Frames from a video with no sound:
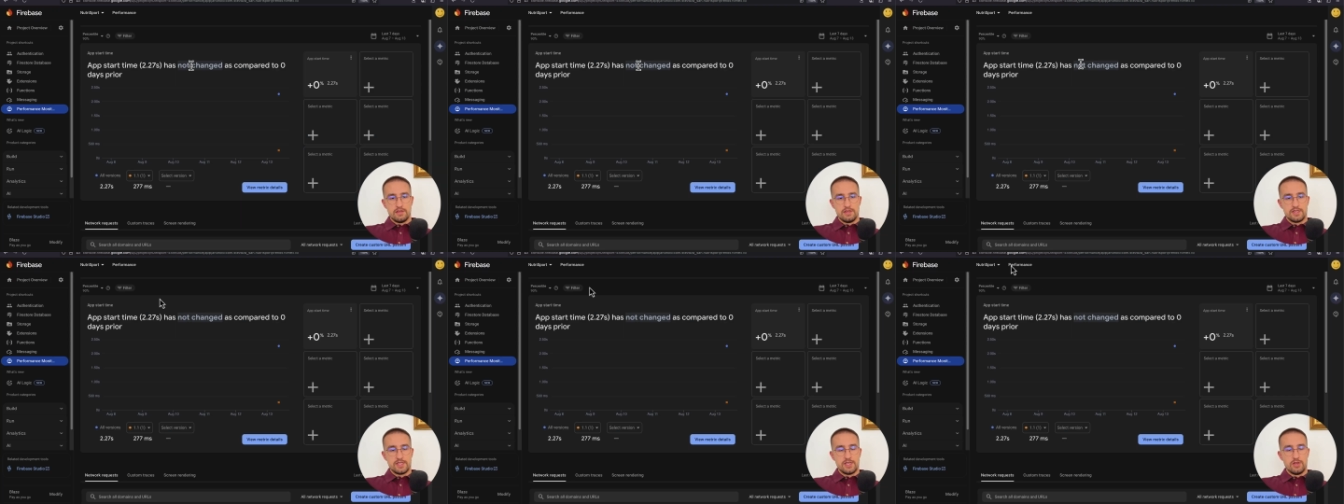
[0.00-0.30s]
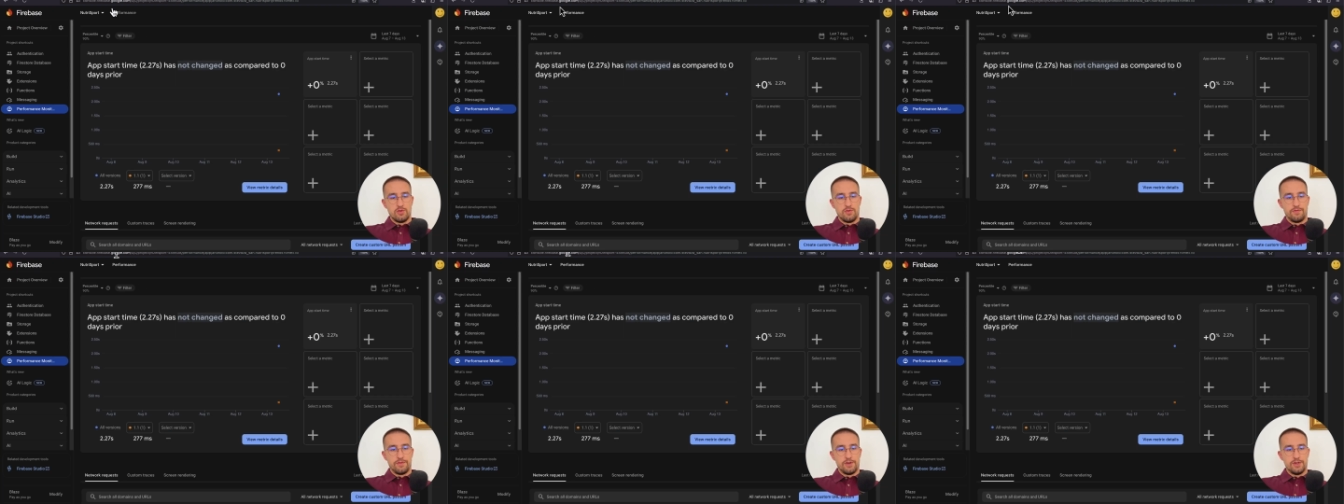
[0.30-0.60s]

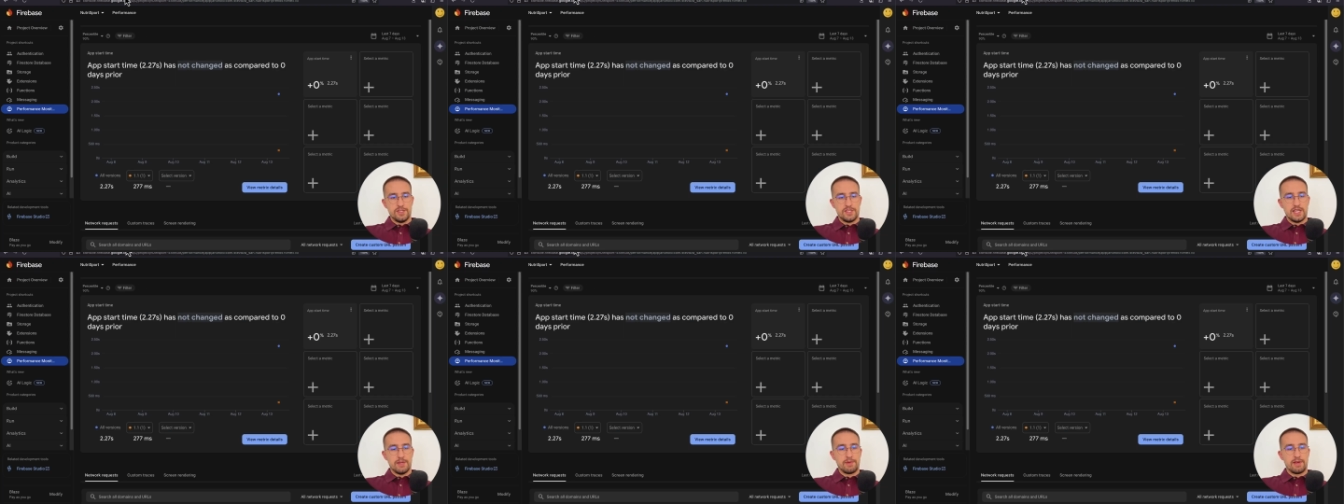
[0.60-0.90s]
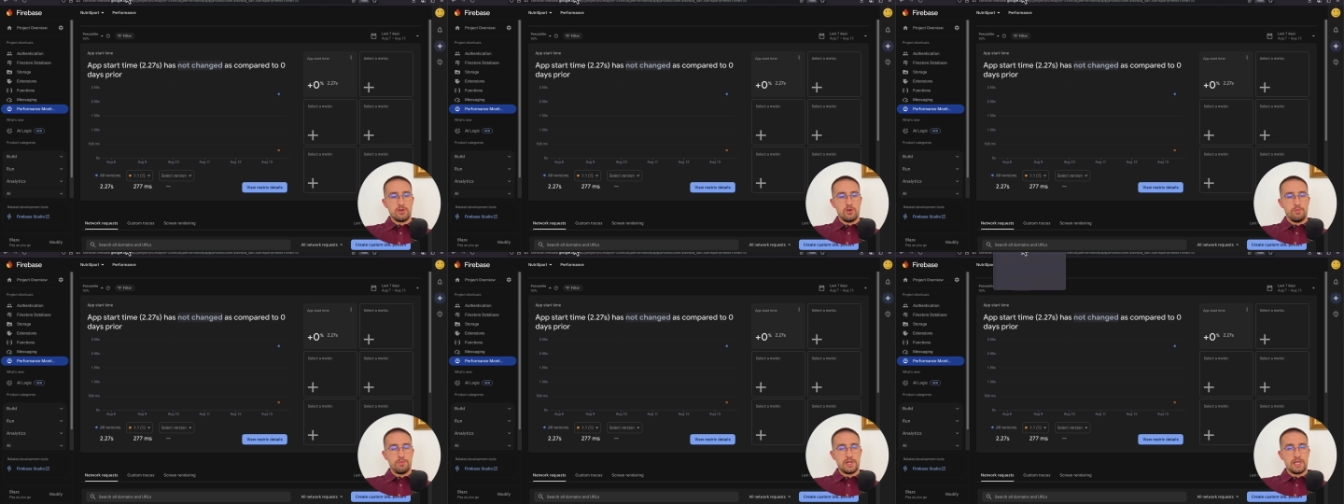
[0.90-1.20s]
So first I'm going
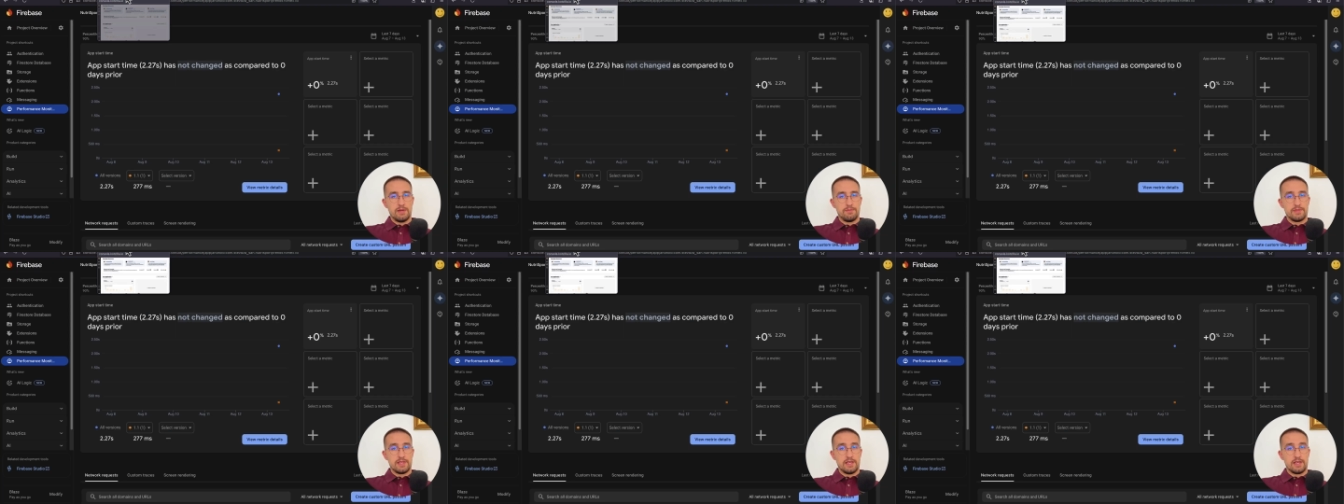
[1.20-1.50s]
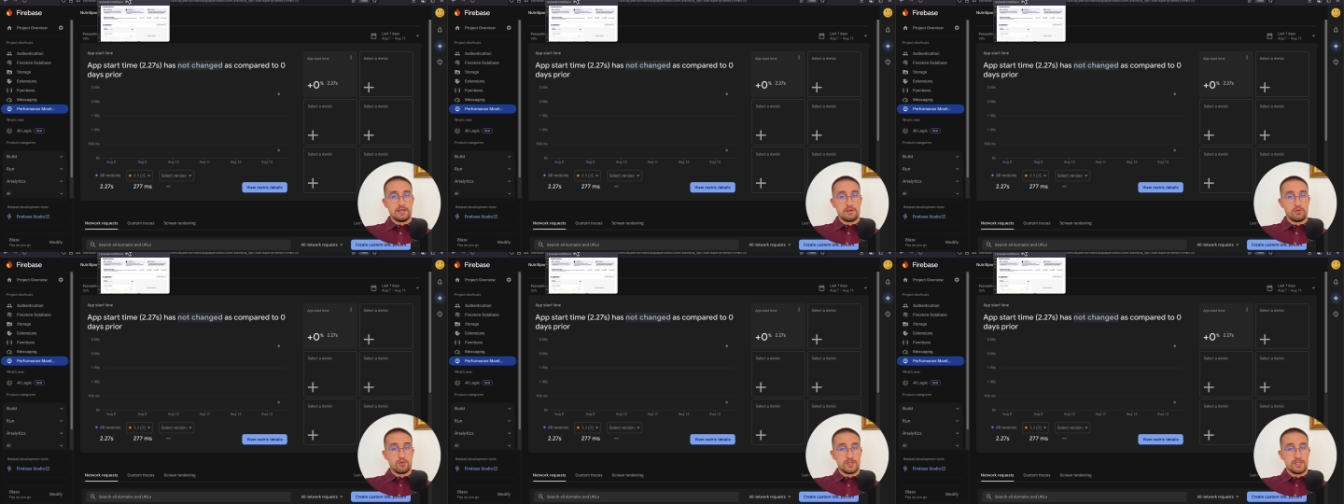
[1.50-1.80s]
to open up
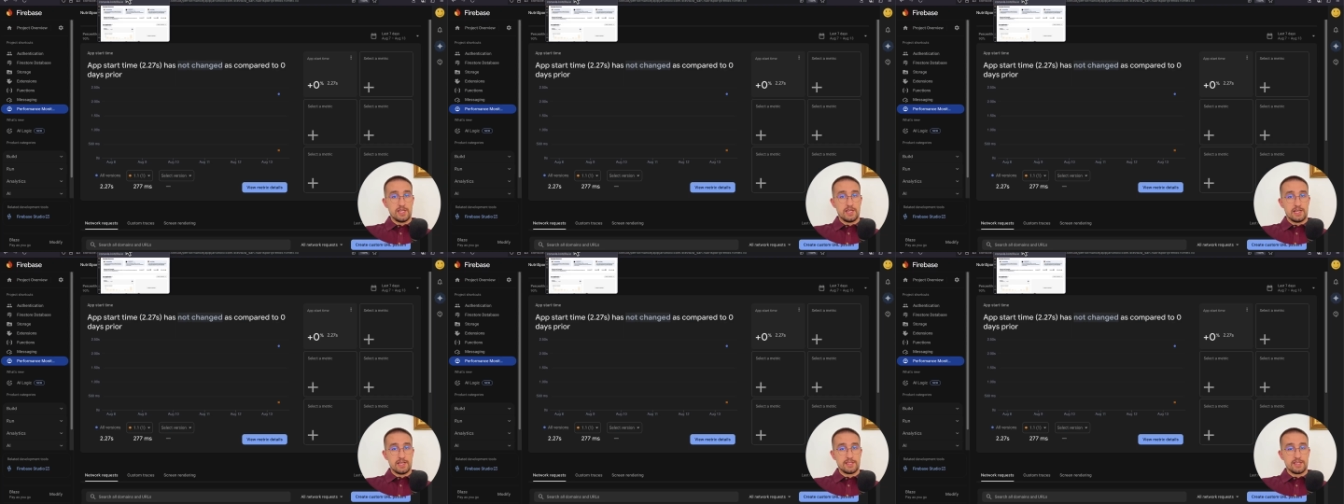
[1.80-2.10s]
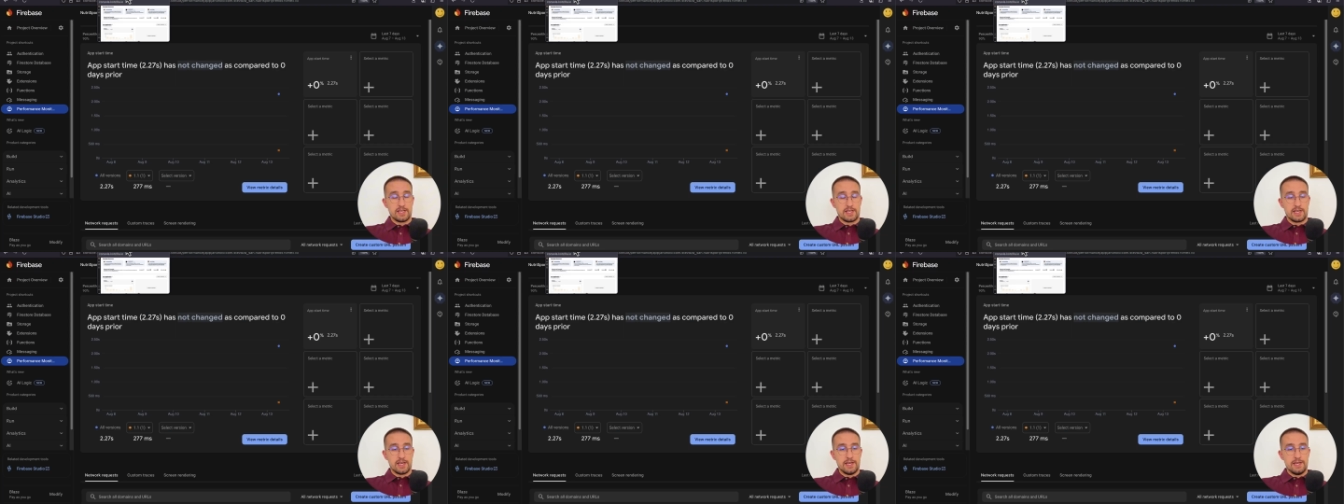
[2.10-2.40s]
the Kotzilla
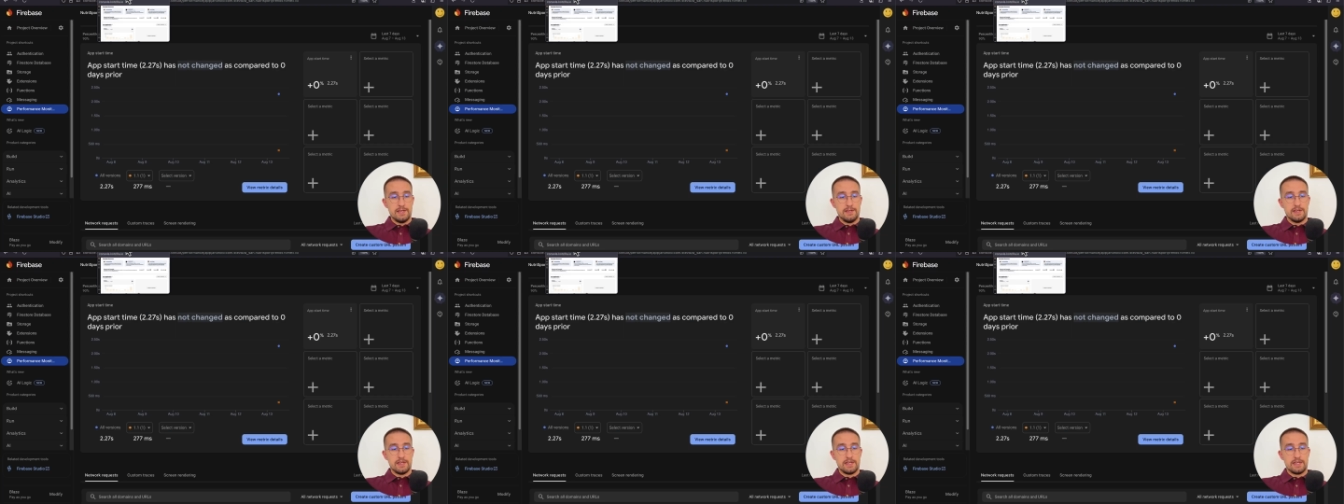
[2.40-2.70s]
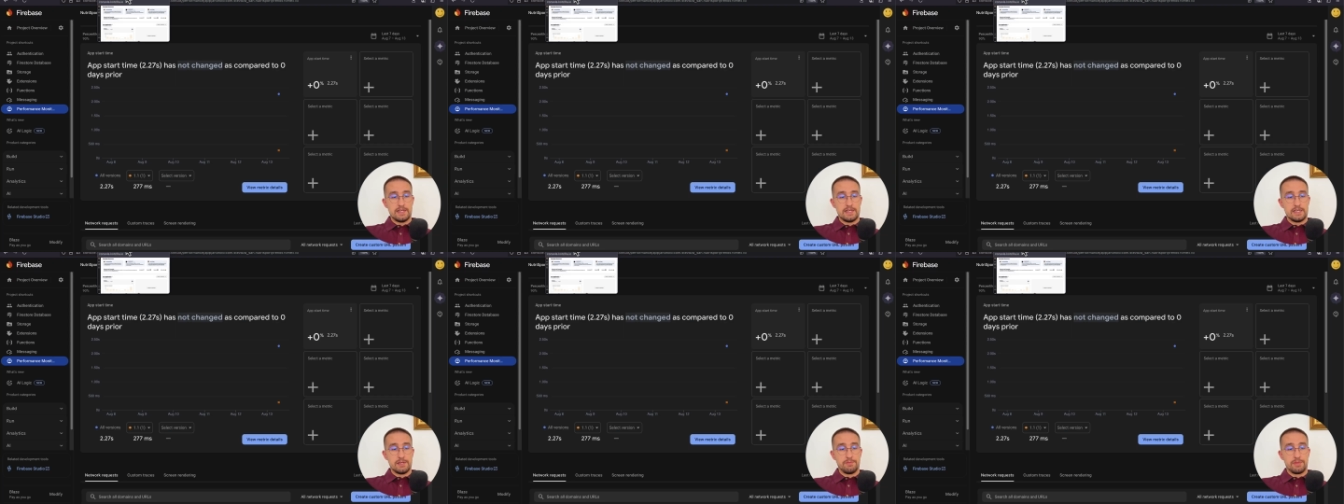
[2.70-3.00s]

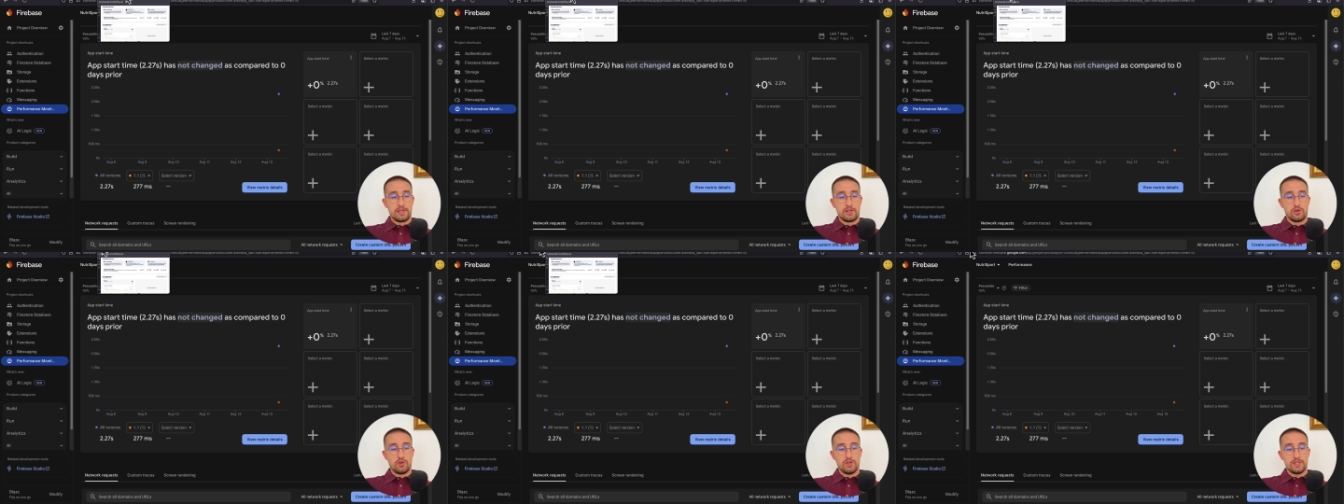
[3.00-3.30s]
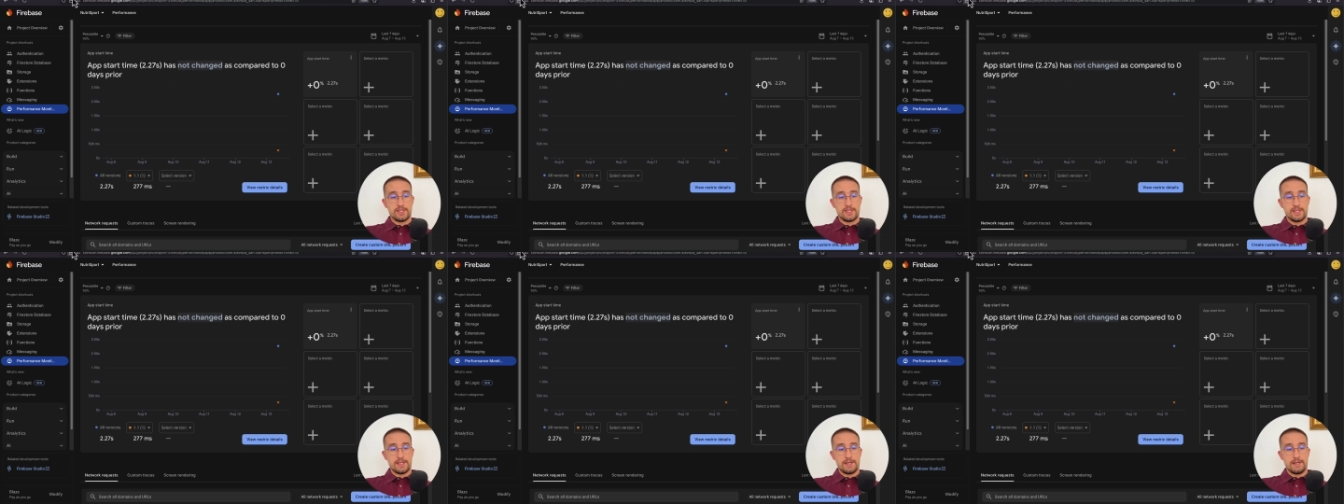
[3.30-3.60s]
SDK
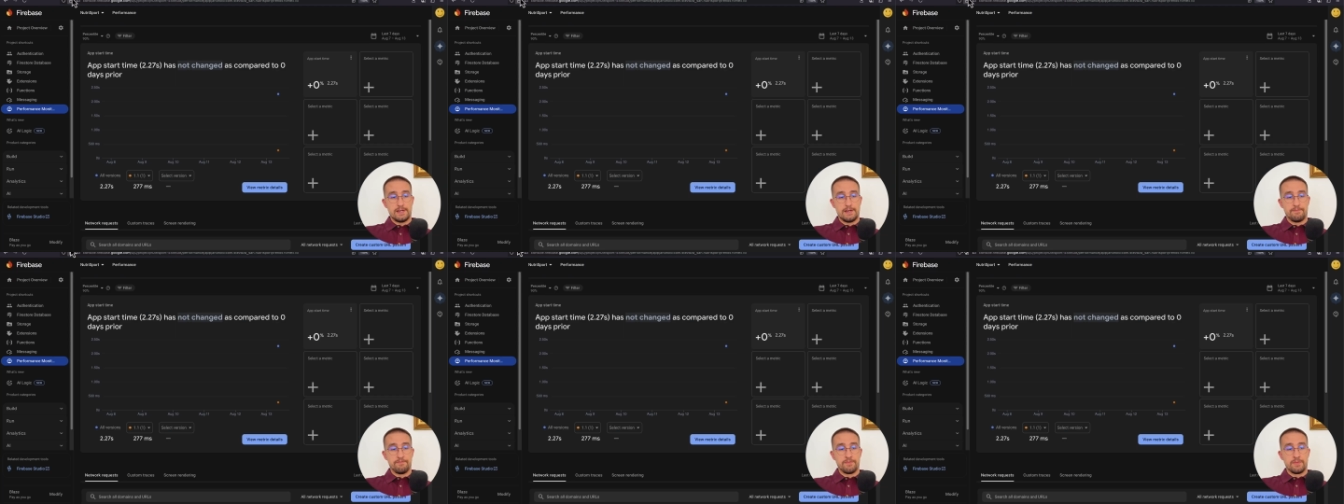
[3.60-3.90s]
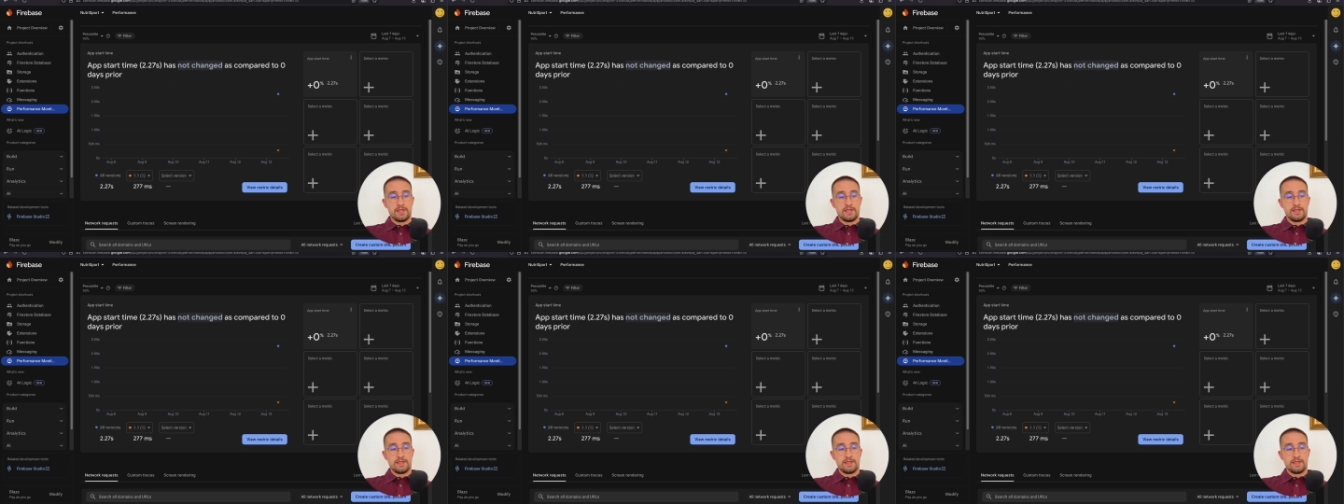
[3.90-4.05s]
because the